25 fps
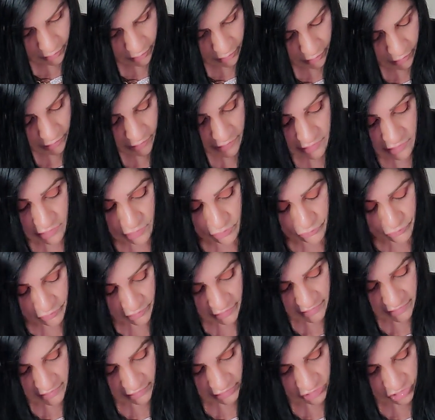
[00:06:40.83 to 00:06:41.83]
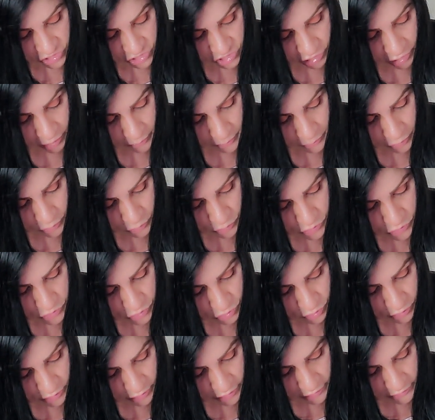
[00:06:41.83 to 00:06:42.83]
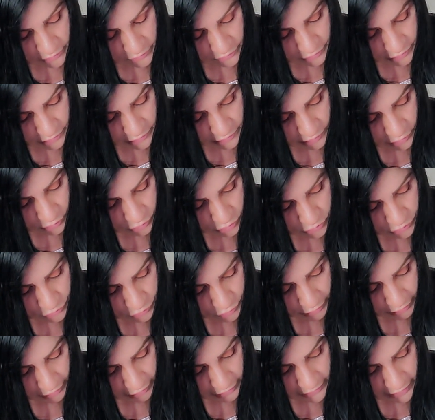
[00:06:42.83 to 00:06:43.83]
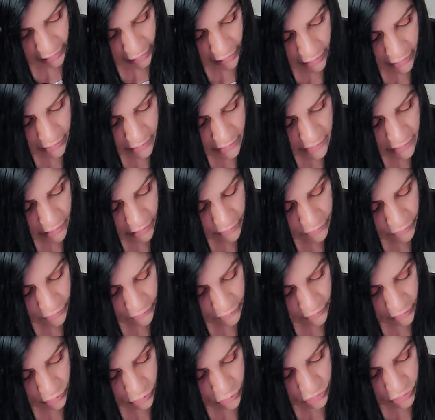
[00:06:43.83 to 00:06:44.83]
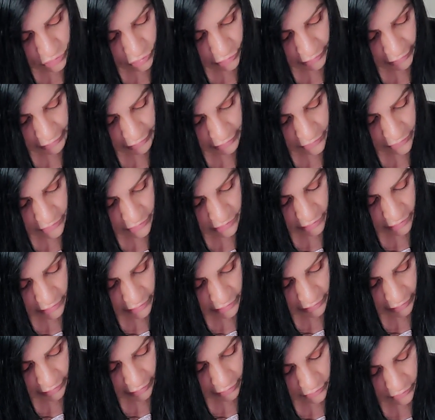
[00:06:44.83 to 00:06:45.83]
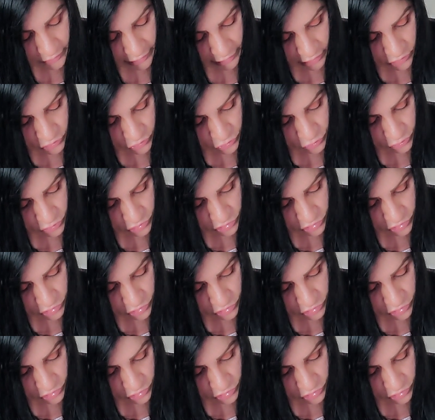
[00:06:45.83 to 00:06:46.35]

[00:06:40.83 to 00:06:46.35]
It's the Reset Shampoo, so it retails for eight dollars. It reveals your hair's na natural